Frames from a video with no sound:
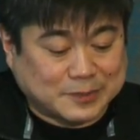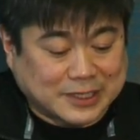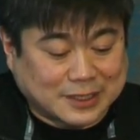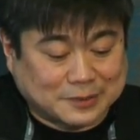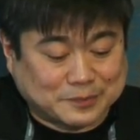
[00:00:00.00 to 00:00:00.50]

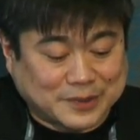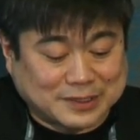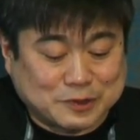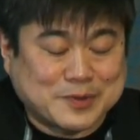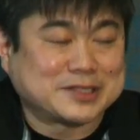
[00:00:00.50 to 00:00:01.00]
But um,
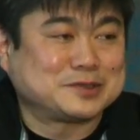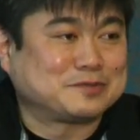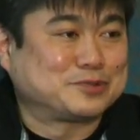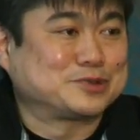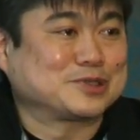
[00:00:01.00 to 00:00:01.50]
it reminds me
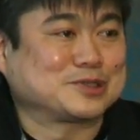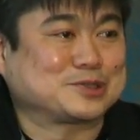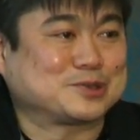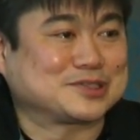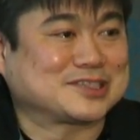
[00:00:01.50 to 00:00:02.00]
of Bruno
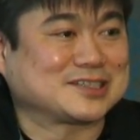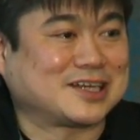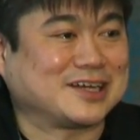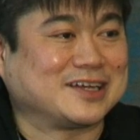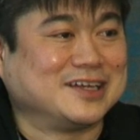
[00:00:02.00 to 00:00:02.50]
Latour's
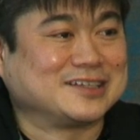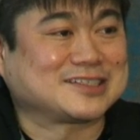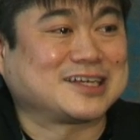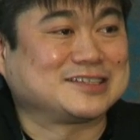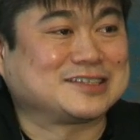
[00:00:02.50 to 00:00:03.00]
uh,
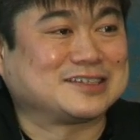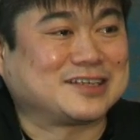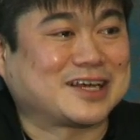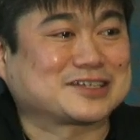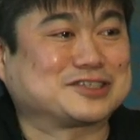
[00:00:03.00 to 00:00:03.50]
Science in
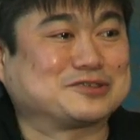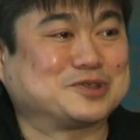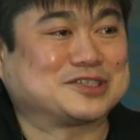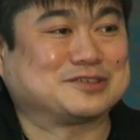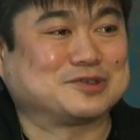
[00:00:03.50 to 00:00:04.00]
Action,
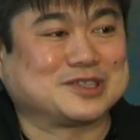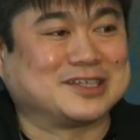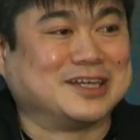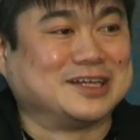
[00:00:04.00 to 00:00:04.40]
which it really